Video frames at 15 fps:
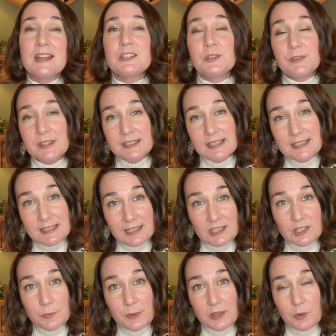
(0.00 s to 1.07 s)
So this is
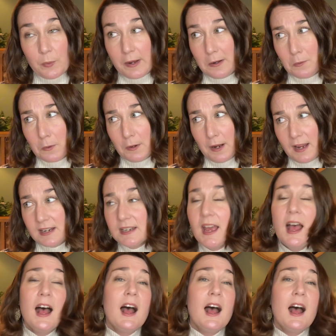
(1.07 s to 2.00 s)
Elizabeth Quinn or Night